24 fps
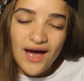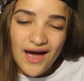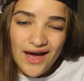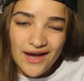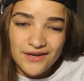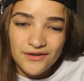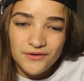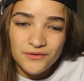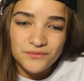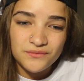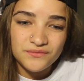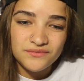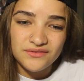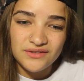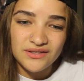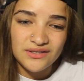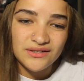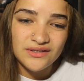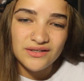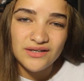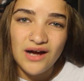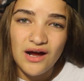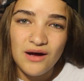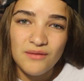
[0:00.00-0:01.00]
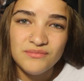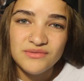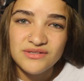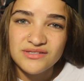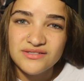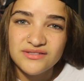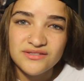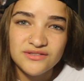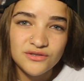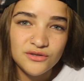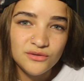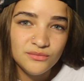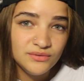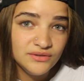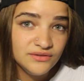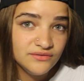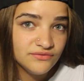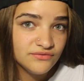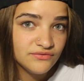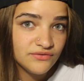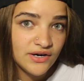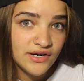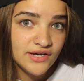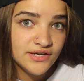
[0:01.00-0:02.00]
I don't think I'ma still be
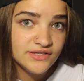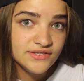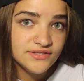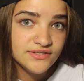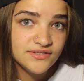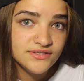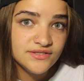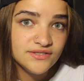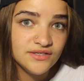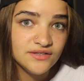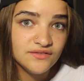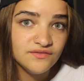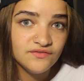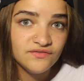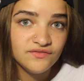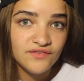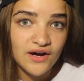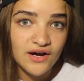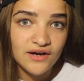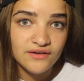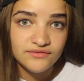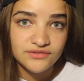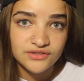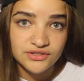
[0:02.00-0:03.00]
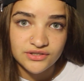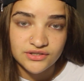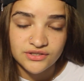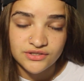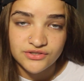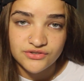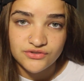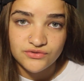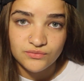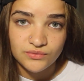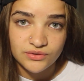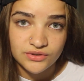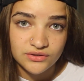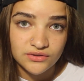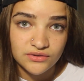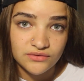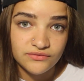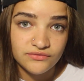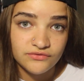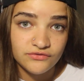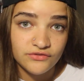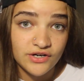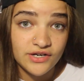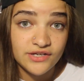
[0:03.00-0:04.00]
friends in five years with the
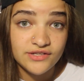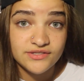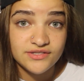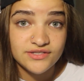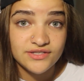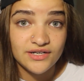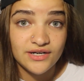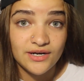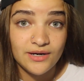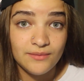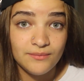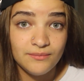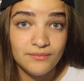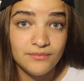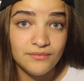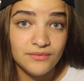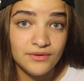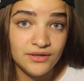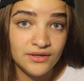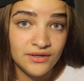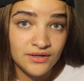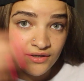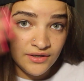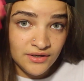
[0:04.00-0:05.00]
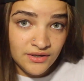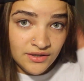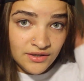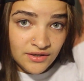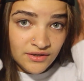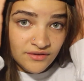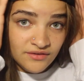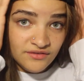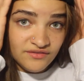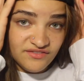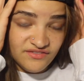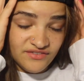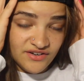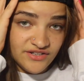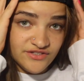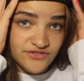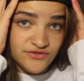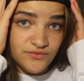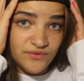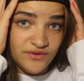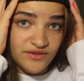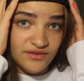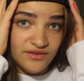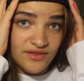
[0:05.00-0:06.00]
friends that I'm
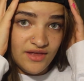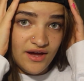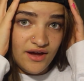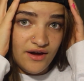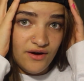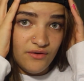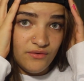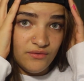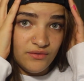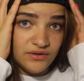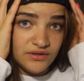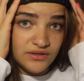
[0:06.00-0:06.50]
friends with now.